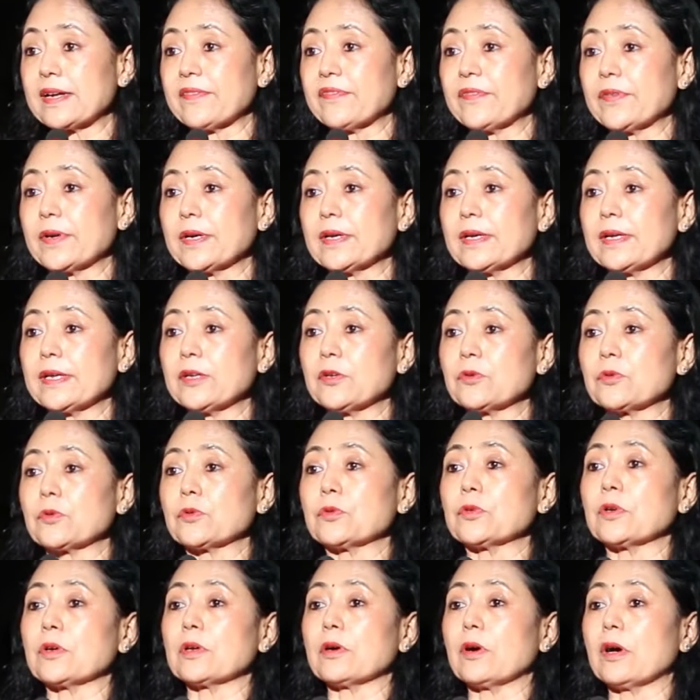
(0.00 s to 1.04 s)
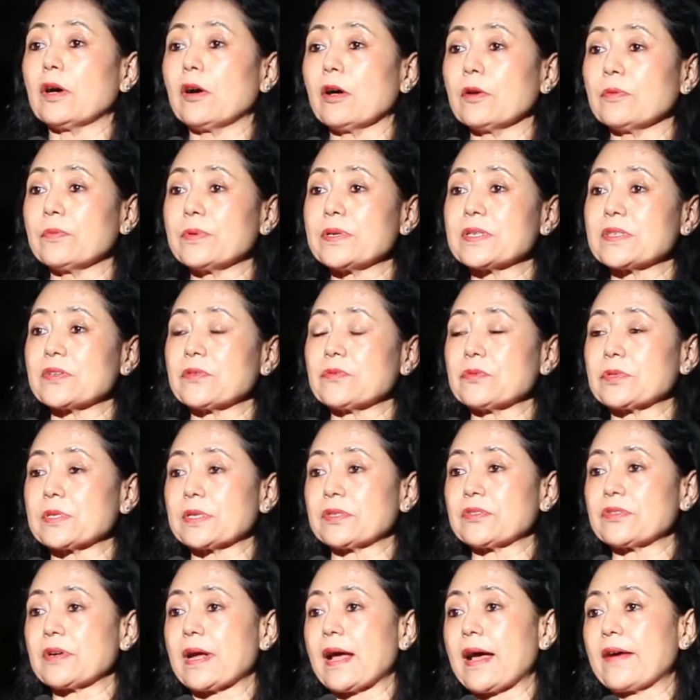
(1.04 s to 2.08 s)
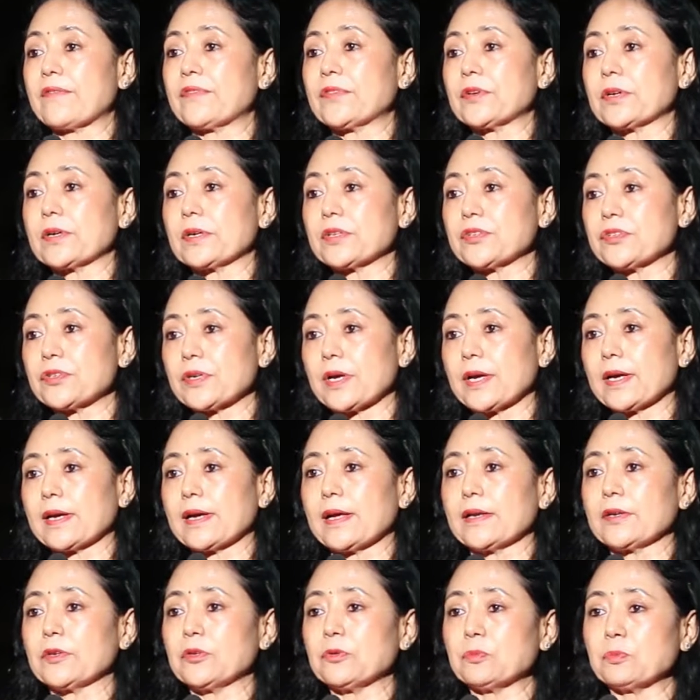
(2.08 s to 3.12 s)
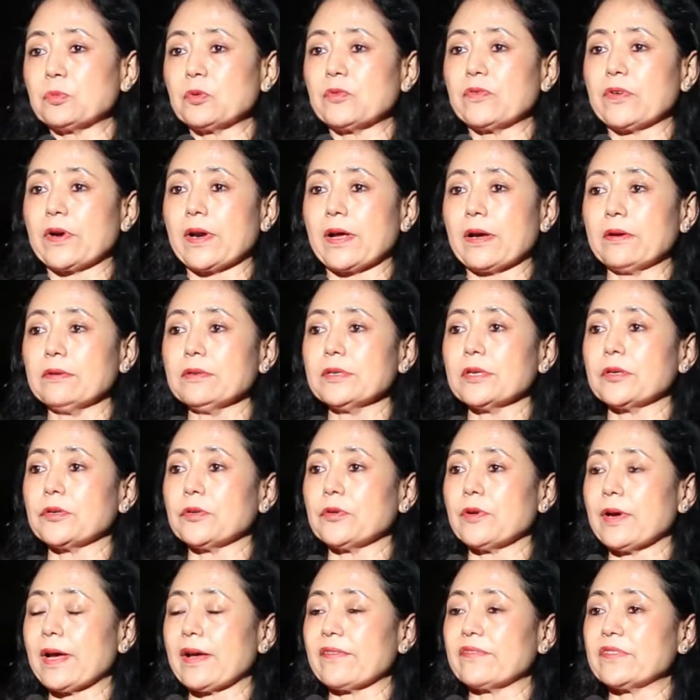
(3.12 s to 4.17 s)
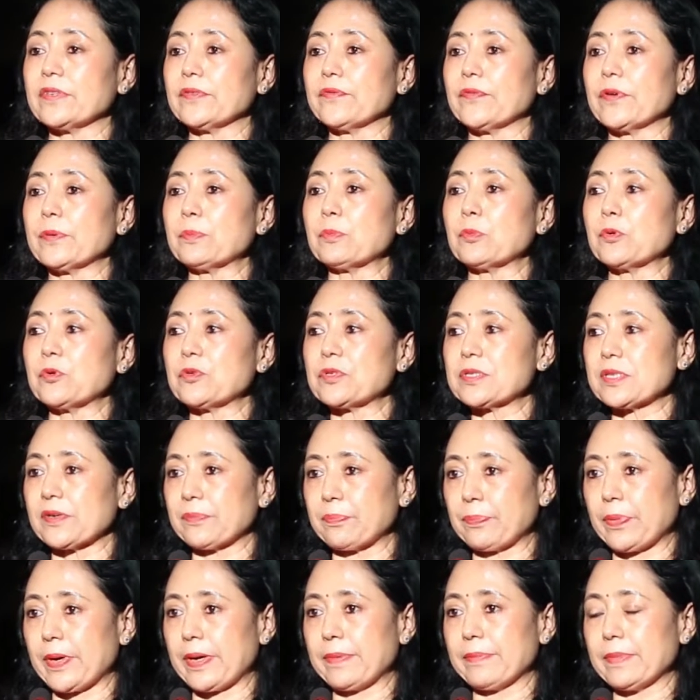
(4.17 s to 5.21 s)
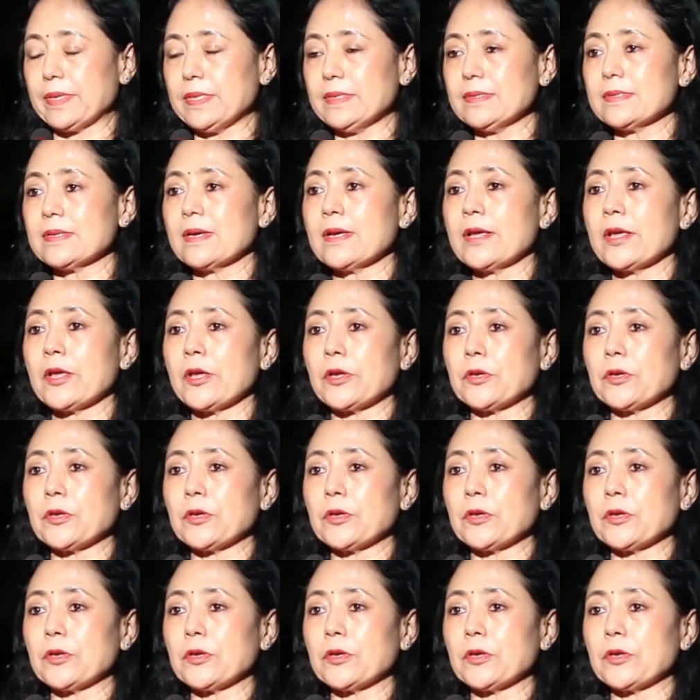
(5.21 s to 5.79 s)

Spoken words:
Definitely, you don't always use a draft or a check and you move around. You have different modes of payments.